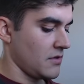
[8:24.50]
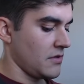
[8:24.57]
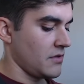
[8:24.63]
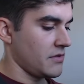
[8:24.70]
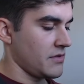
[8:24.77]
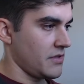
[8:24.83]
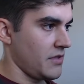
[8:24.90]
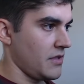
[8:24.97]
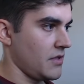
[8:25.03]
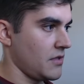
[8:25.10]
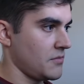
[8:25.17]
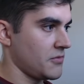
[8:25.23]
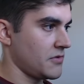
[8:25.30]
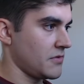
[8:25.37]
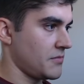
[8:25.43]
The
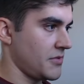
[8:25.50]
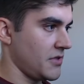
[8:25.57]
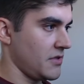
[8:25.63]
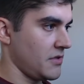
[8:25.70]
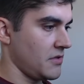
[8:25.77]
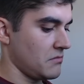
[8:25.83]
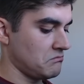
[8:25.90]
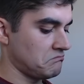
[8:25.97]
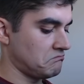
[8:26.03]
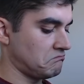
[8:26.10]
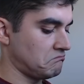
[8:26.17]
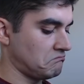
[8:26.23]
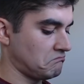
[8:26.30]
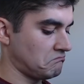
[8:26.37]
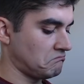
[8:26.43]
name could be
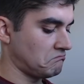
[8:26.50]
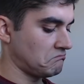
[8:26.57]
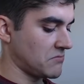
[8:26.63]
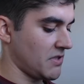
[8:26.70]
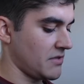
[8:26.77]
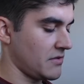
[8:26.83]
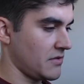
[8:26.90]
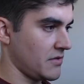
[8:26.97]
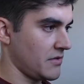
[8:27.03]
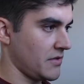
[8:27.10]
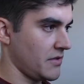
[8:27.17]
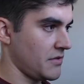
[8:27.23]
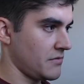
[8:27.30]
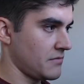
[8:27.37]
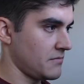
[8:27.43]

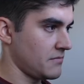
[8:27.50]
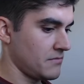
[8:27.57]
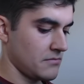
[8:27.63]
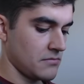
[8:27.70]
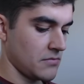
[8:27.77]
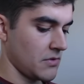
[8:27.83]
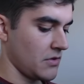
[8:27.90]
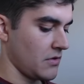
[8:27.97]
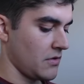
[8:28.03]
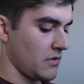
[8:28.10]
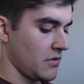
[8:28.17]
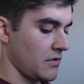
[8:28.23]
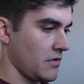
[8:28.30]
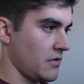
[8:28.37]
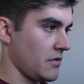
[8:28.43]
Daniel.
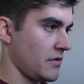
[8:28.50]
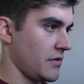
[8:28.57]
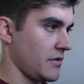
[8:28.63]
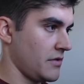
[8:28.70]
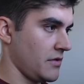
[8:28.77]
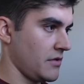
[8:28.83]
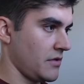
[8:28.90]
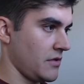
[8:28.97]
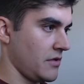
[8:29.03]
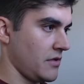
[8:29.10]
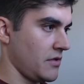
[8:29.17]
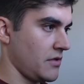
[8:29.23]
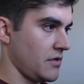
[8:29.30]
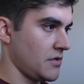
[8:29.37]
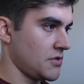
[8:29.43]
Then the
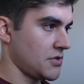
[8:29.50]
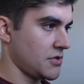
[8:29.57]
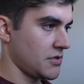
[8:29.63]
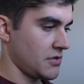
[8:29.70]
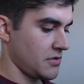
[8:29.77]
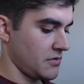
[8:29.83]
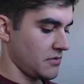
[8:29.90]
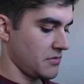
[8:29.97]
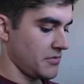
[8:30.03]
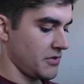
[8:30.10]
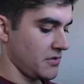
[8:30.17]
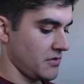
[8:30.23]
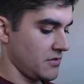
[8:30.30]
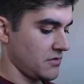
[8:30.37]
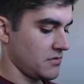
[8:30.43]
age could
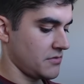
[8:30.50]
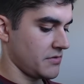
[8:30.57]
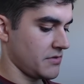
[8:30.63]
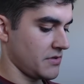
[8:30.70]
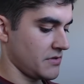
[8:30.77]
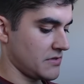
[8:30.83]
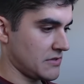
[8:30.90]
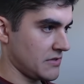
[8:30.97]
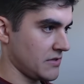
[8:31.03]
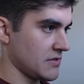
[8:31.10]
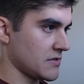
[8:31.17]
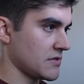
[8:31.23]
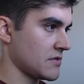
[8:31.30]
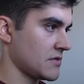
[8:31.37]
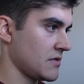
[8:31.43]
be
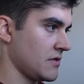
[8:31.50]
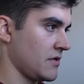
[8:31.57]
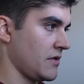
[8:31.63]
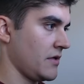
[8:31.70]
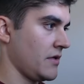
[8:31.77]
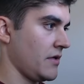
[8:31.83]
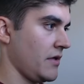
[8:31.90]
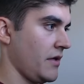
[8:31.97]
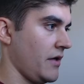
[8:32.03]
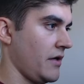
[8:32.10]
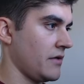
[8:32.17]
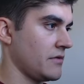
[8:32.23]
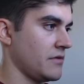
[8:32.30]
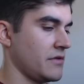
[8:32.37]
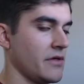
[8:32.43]
26.
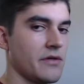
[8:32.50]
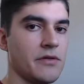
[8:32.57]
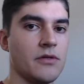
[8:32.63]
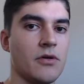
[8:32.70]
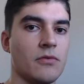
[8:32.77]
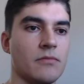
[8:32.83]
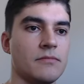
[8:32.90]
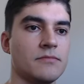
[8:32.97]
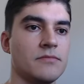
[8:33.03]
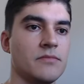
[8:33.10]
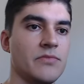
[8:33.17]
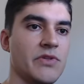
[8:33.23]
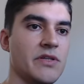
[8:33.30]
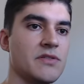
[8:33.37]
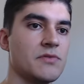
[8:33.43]
And there you go.
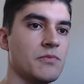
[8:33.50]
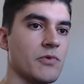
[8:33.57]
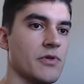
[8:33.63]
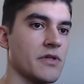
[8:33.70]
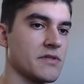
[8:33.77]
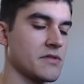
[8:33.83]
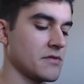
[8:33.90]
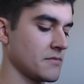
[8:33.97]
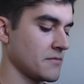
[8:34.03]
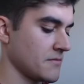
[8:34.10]
This works.